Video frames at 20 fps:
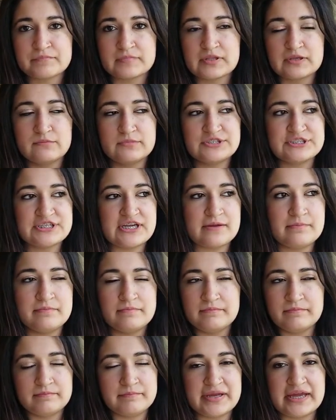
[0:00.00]
which I
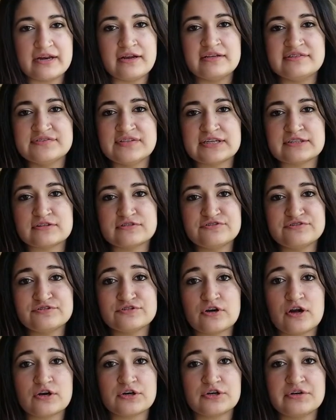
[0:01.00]
bet is like the
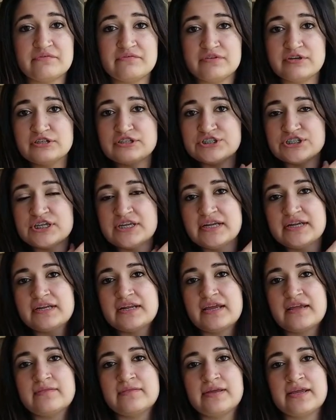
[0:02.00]
stronger version.
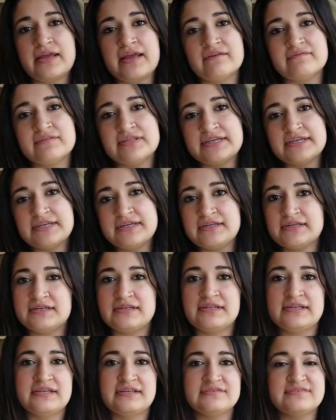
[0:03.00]
And they have the
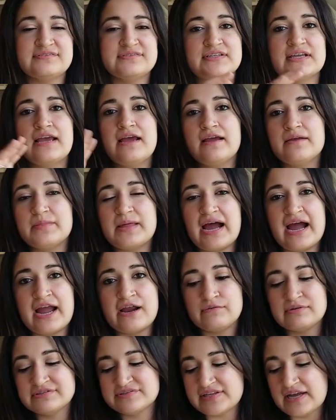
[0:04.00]
Hedonist, the
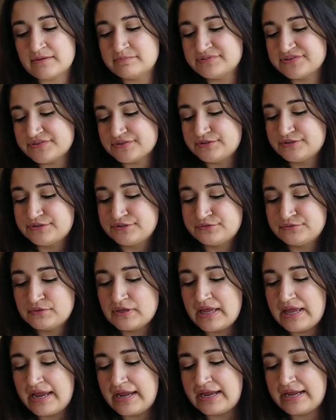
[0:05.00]
Iris Absolute.
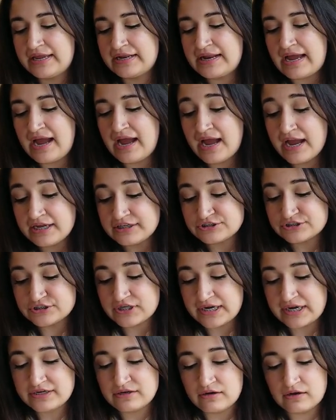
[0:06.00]
And I
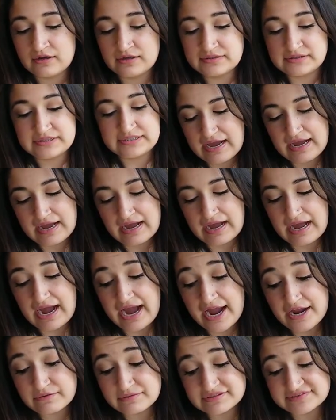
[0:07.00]
tried on the
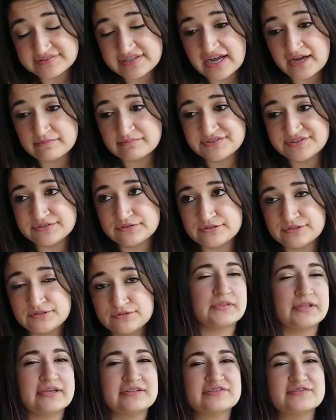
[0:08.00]
Iris
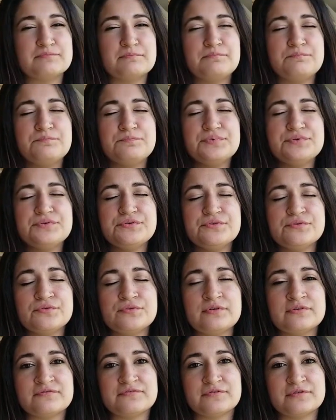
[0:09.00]
Absolute. It's
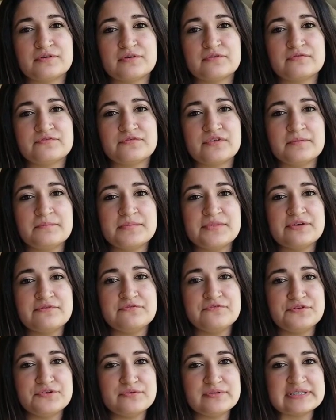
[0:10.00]
beautiful. From the
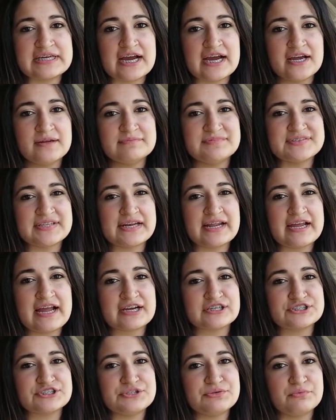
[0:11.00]
few times that I
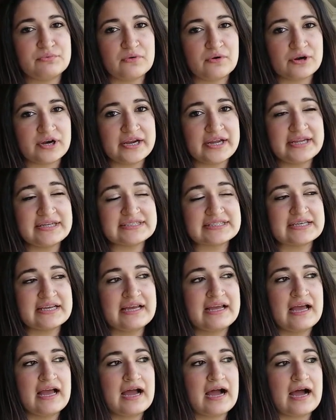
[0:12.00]
actually wore it,
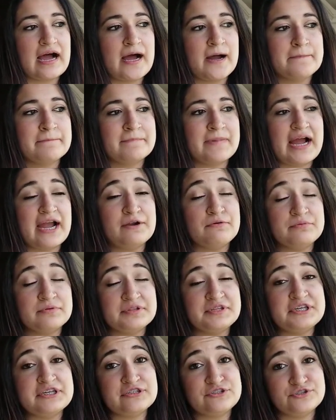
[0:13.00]
I
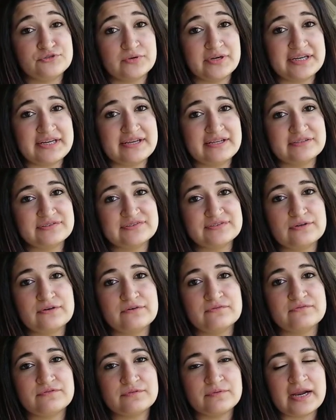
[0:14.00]
really enjoyed it. So
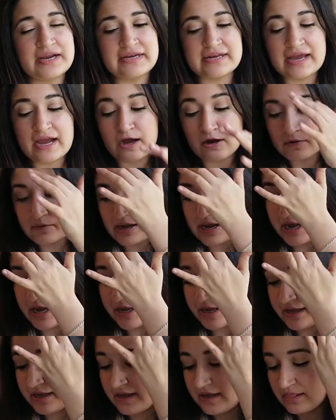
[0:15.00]
for right now,
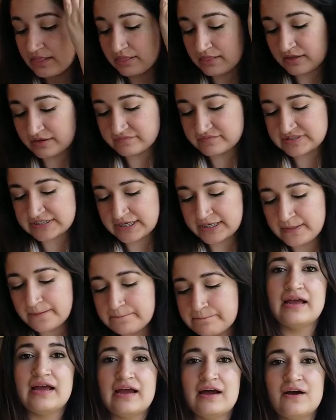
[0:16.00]
I loved it.
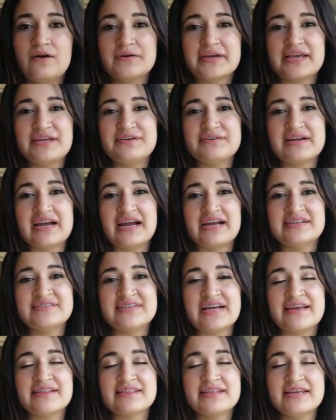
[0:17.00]
Okay, you guys,
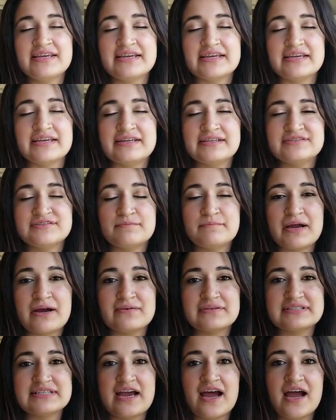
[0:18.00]
I think it is
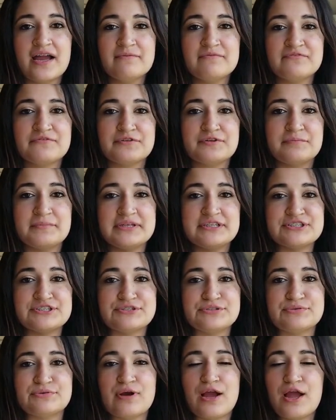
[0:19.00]
about time for me to